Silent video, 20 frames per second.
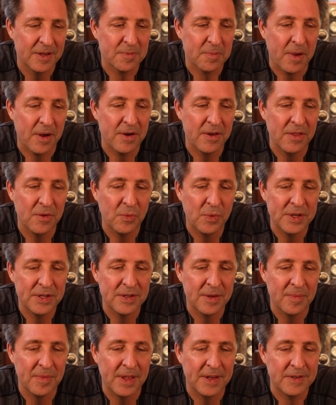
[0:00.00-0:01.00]
it's part of the
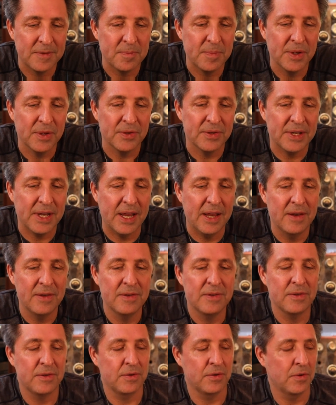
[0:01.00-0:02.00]
wisdom that's built
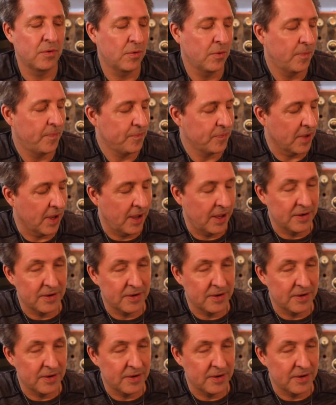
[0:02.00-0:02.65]
into uh,